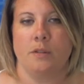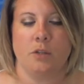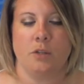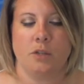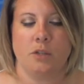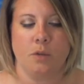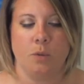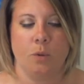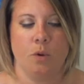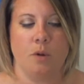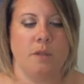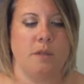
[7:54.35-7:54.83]
So
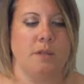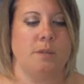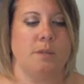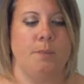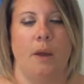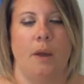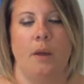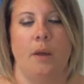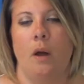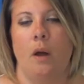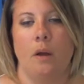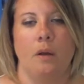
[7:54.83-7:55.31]
she wore these
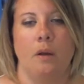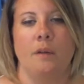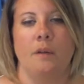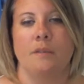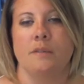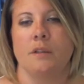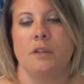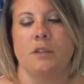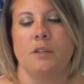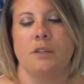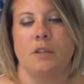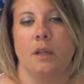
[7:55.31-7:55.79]
big long
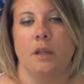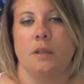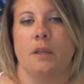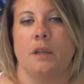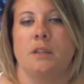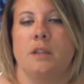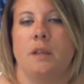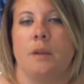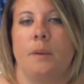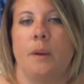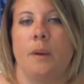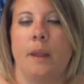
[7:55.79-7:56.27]
gloves because she couldn't
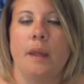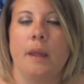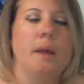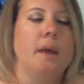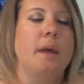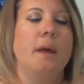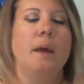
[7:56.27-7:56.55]
touch anybody.